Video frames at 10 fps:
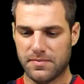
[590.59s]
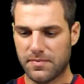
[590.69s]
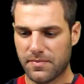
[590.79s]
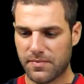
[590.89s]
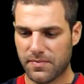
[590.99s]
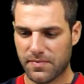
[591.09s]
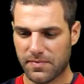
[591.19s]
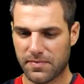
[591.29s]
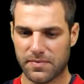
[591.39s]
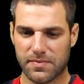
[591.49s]

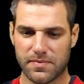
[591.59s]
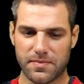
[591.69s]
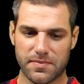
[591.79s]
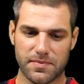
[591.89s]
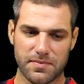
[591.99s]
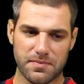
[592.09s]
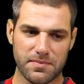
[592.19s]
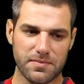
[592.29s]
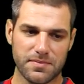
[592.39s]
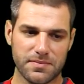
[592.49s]

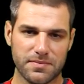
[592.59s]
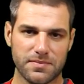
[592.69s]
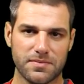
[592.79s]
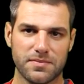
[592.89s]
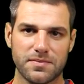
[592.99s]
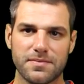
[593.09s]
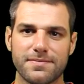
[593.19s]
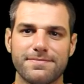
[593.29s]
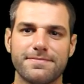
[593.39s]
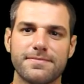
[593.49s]

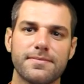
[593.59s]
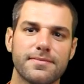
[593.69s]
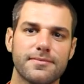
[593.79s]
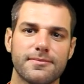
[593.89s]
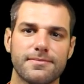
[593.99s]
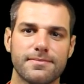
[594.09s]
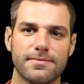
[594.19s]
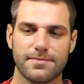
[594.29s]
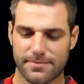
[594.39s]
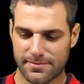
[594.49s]

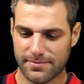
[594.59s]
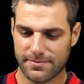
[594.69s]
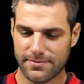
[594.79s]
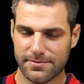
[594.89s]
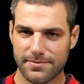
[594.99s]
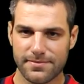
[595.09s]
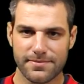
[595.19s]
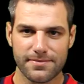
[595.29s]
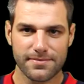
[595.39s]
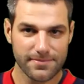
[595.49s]

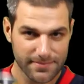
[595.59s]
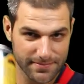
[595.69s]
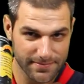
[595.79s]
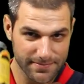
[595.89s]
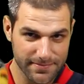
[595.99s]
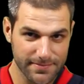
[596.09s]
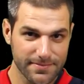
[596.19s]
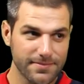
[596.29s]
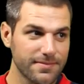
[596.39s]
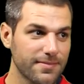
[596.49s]

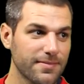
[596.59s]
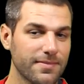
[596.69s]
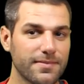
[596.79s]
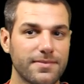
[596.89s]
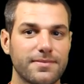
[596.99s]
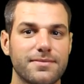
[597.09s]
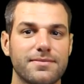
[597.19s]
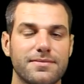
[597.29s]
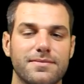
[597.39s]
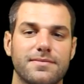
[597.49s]

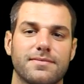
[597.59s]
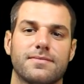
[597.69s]
No words are spoken by the person on screen.